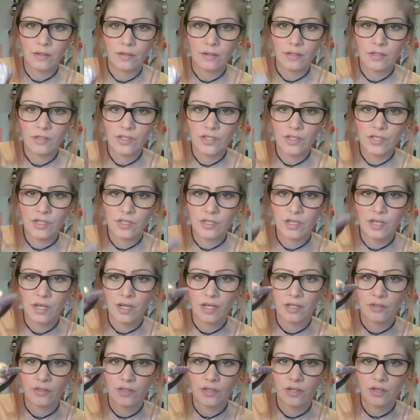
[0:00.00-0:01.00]
It's just,
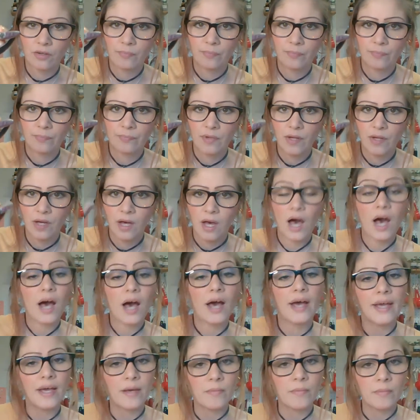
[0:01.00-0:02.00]
I don't know.
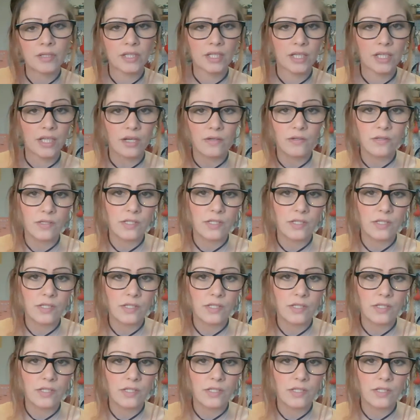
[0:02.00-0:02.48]
I am a Leo,